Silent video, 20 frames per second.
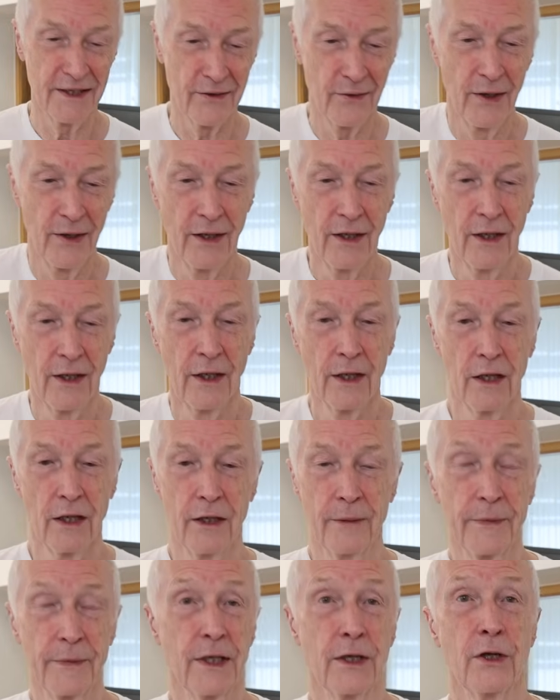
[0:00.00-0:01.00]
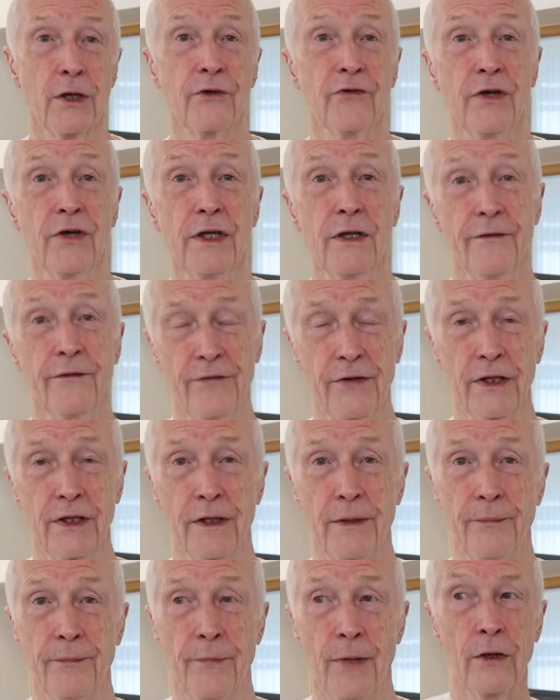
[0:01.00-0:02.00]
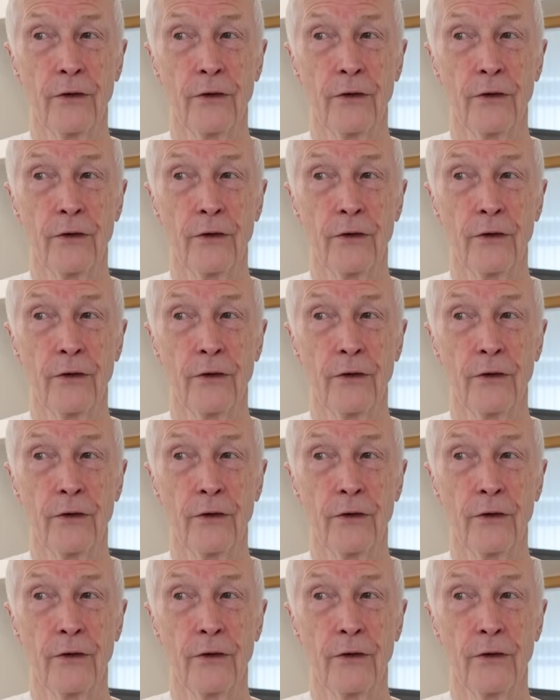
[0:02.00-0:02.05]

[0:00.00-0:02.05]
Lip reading: now? Yeah, greed and fear.